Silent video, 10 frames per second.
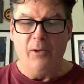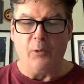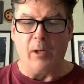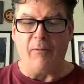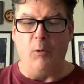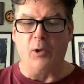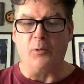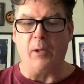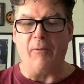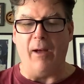
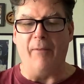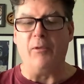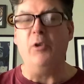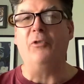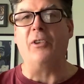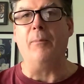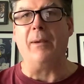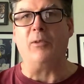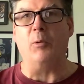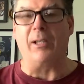24-25, Houston
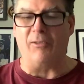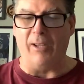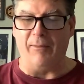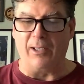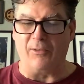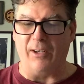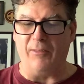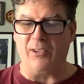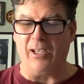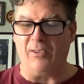beat
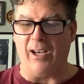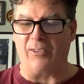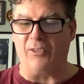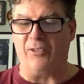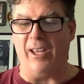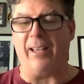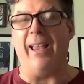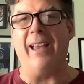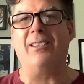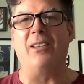27-17, Texas Tech
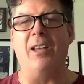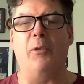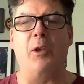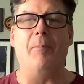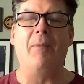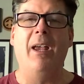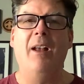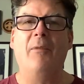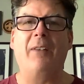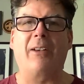8-0.
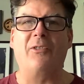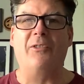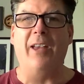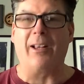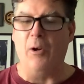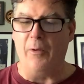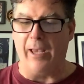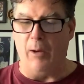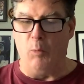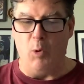Texas Tech only
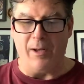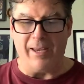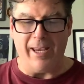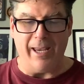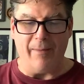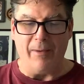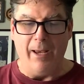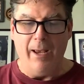had 1 hit.